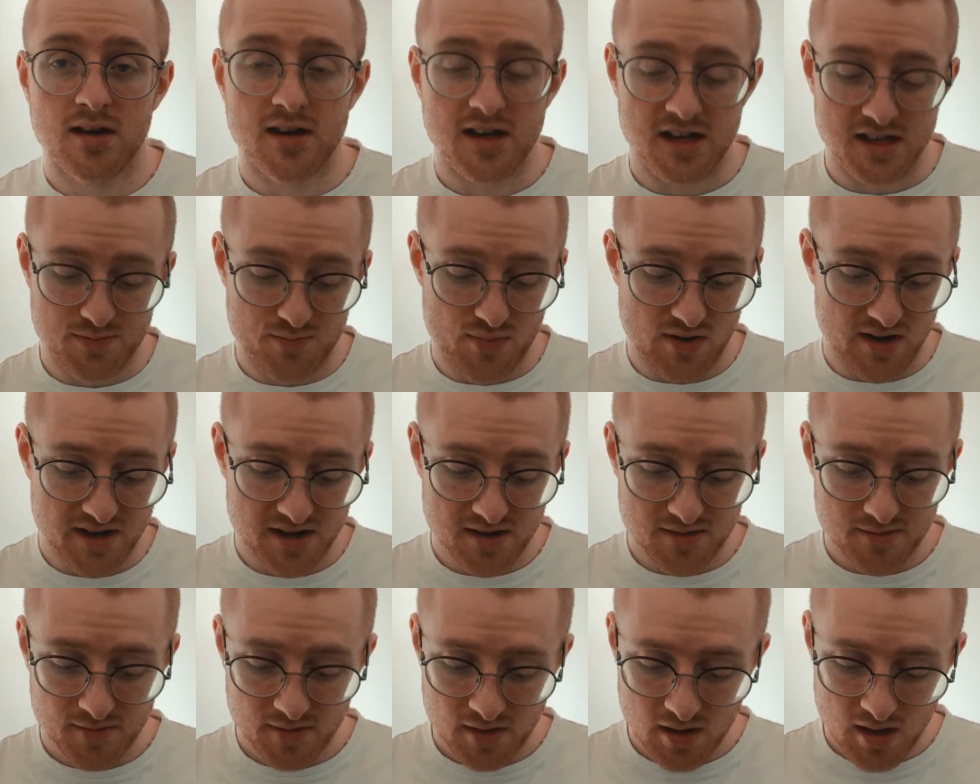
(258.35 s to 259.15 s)
It's
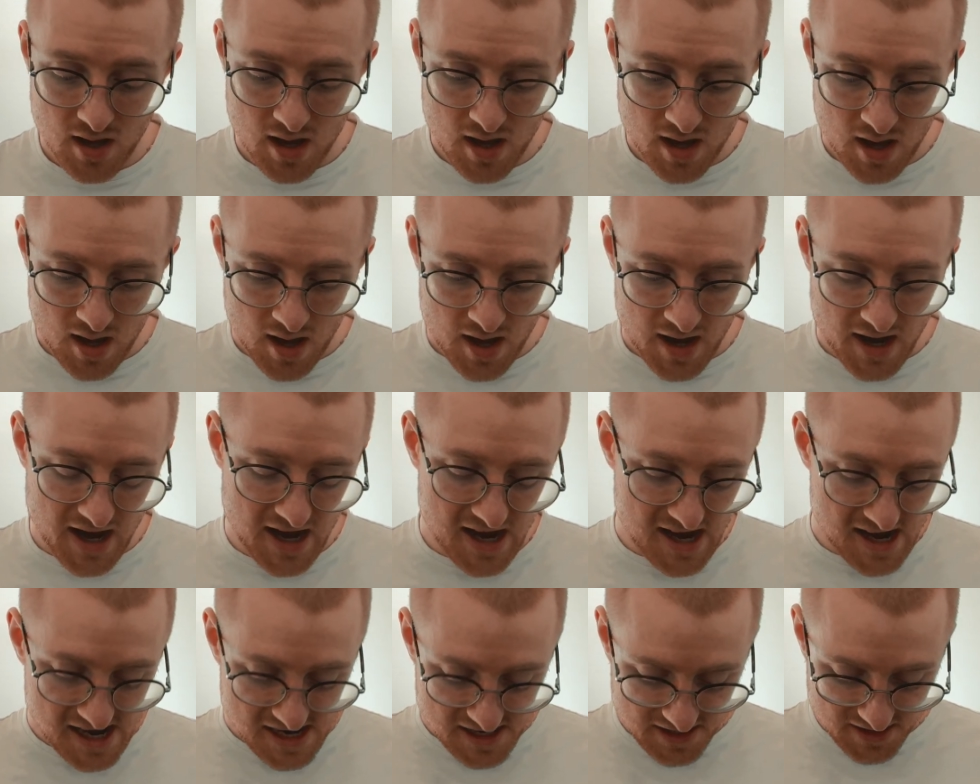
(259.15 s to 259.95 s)
brilliant.
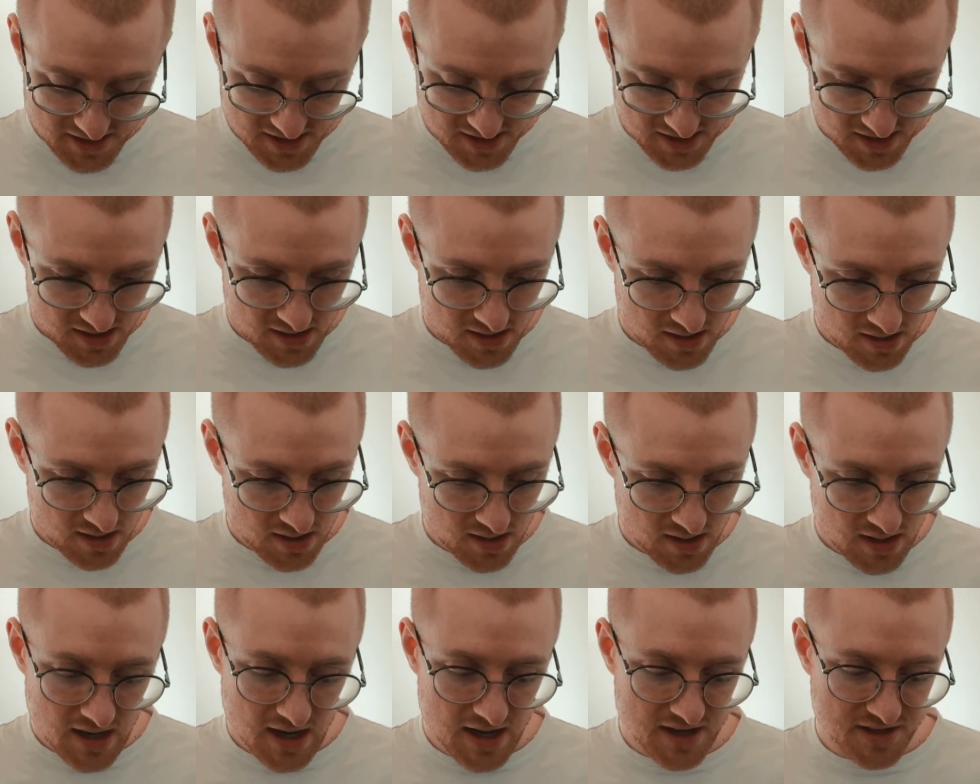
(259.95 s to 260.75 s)
It is,
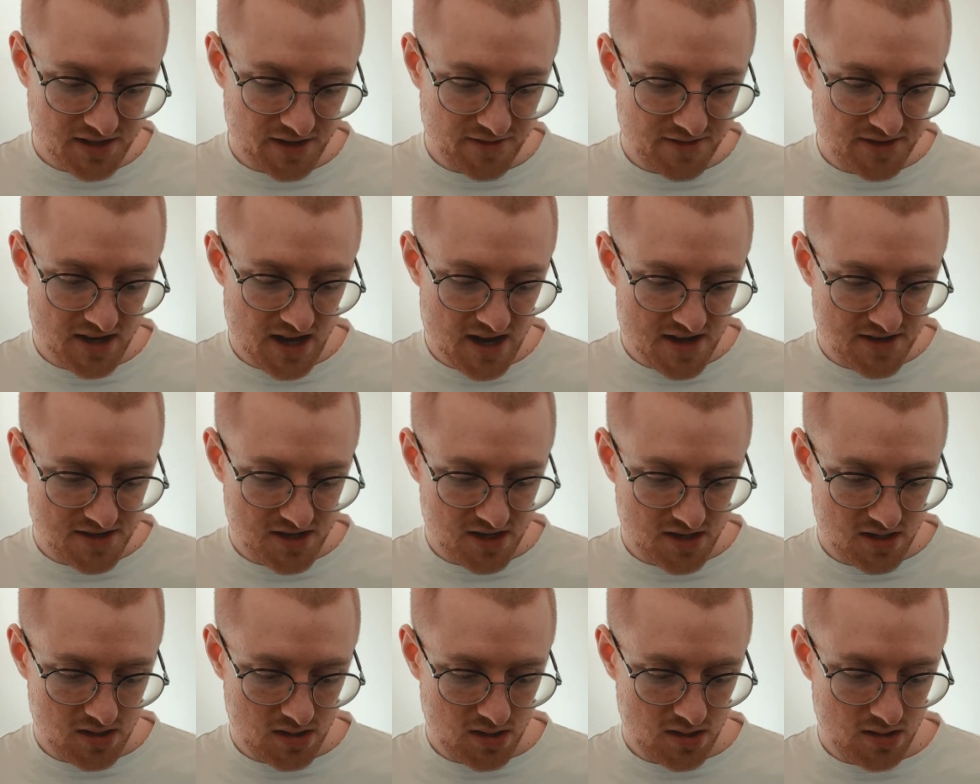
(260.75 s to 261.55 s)
as I've said,
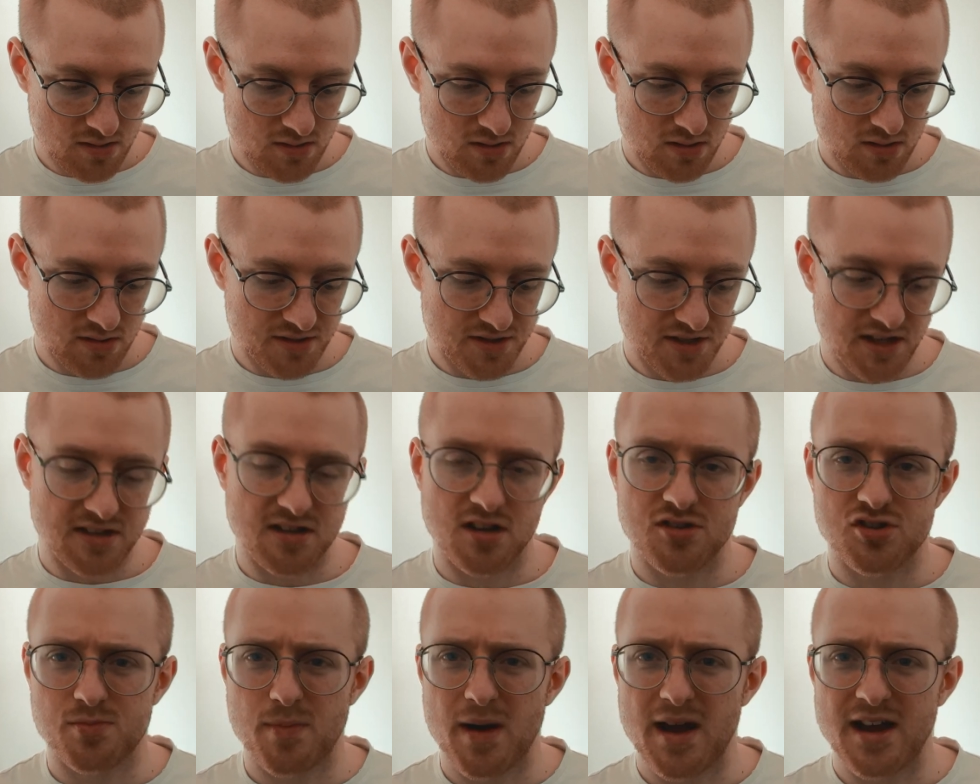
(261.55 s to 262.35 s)

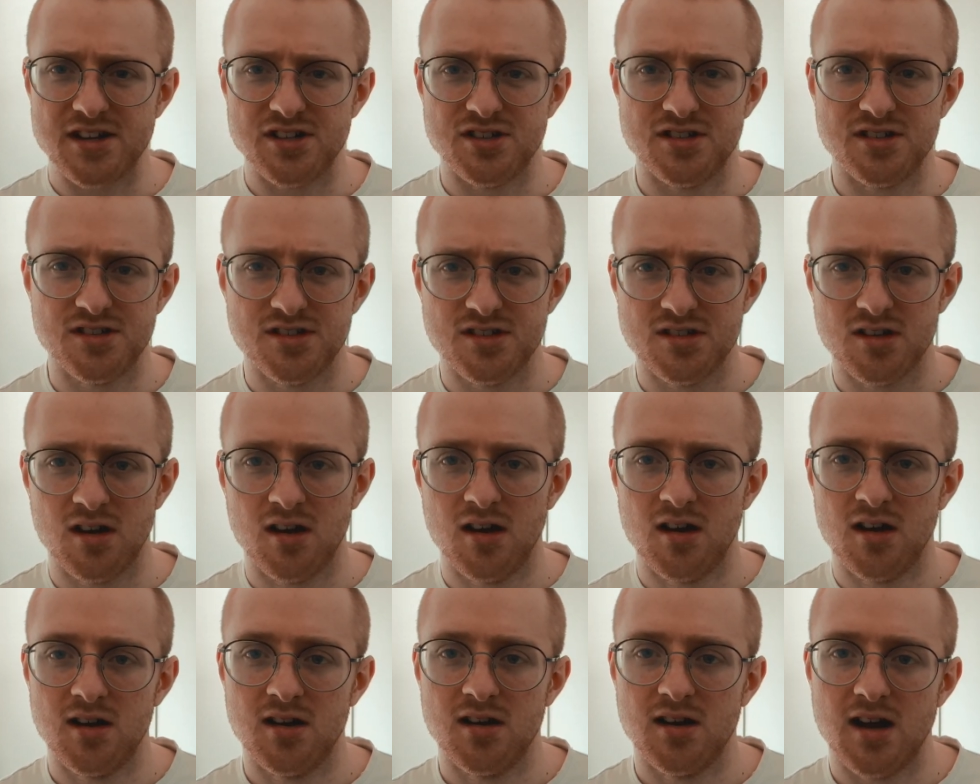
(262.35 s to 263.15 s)
600 pages,
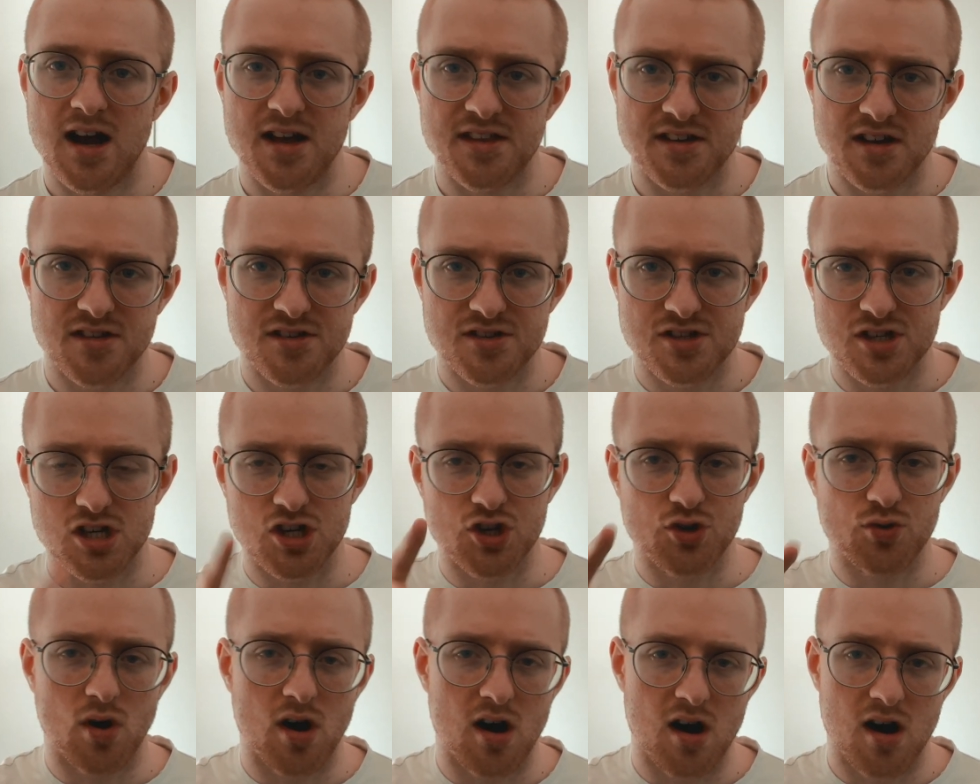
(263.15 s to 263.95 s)
and the other
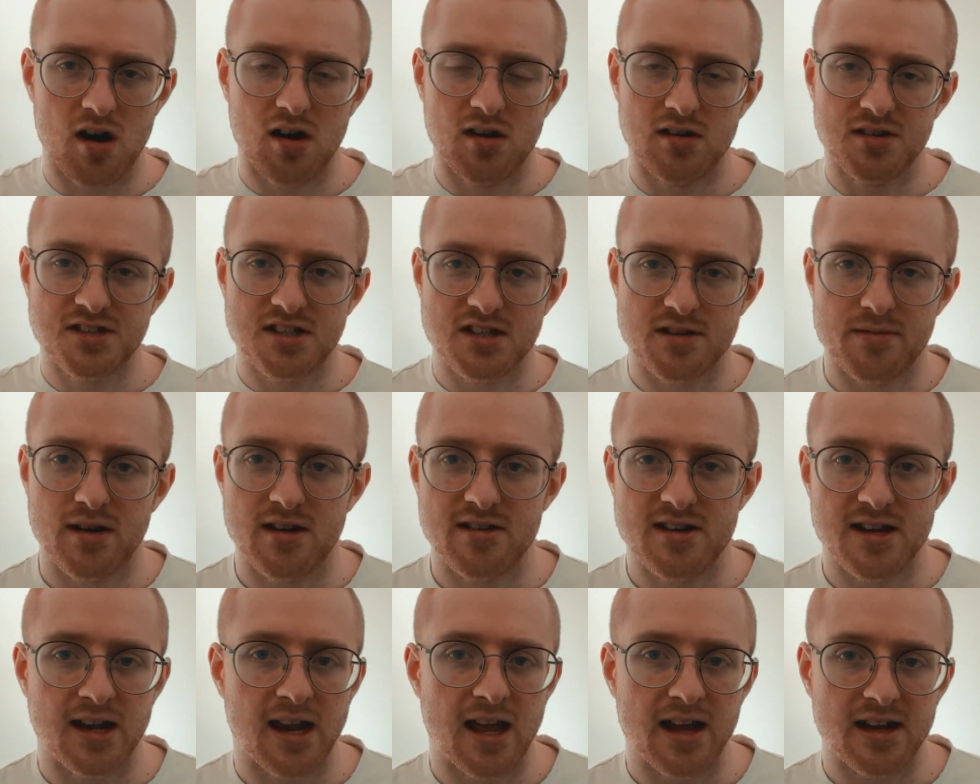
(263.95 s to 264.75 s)
2 are similar
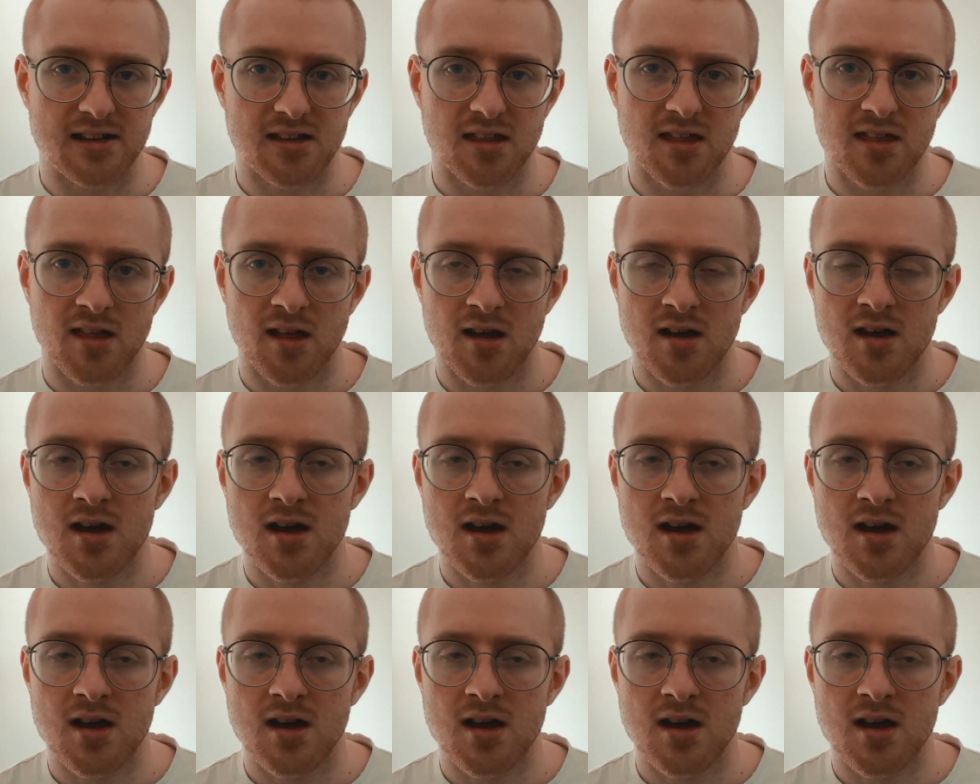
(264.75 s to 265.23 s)
in length,